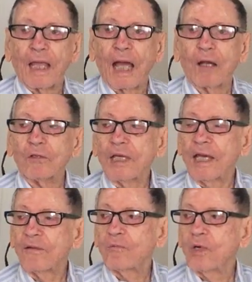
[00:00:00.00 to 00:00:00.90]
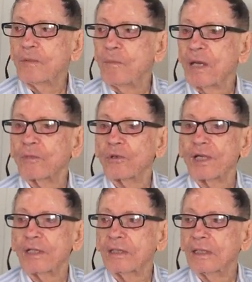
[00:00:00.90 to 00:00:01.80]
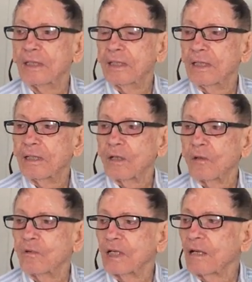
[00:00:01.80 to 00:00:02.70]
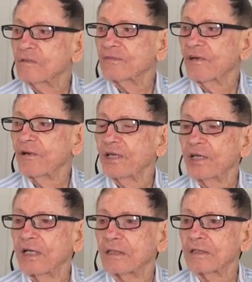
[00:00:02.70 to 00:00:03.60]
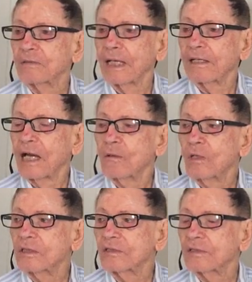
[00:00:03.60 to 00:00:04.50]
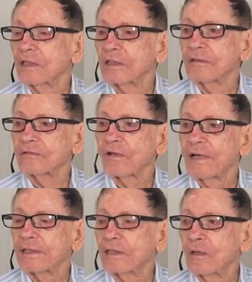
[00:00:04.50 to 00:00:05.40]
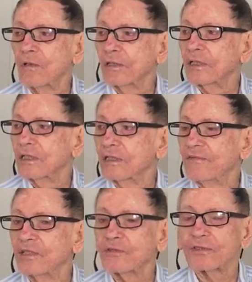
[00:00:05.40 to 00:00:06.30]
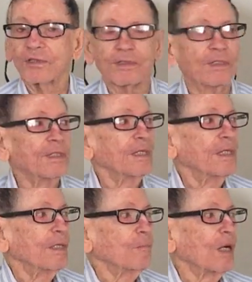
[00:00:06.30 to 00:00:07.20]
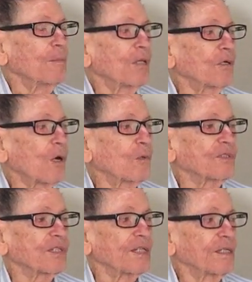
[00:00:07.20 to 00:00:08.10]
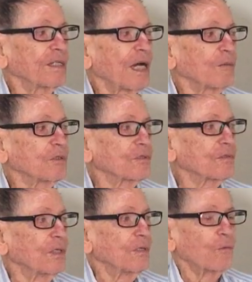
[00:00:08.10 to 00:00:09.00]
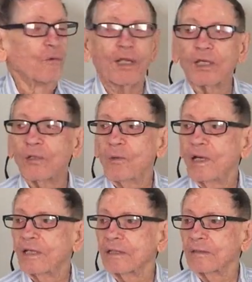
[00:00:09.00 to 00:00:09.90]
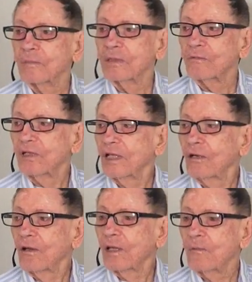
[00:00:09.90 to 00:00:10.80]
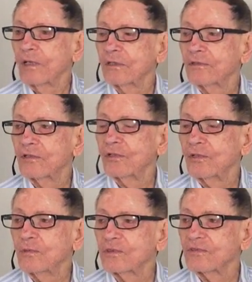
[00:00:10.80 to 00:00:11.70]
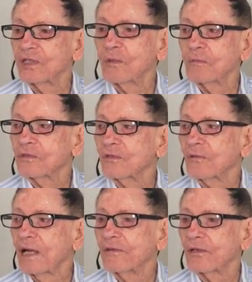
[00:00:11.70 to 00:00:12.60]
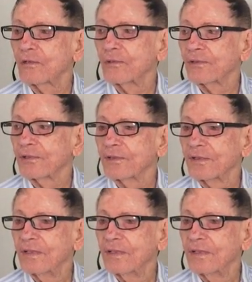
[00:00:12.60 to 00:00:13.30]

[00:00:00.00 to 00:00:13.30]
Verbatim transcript: I only have one memory of when I was very young, and I was uh, trying to go on an adventure. My mother always said that I was running away, but really all I wanted to do was see what was around the corner.